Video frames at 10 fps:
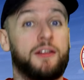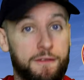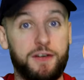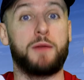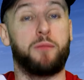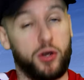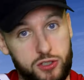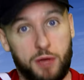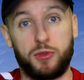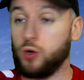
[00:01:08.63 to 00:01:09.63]
3 points
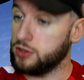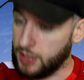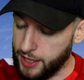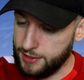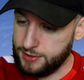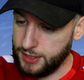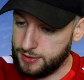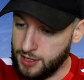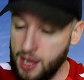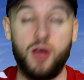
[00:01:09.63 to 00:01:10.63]
up the road,
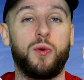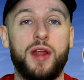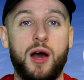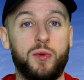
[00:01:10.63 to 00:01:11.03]
delighted with that.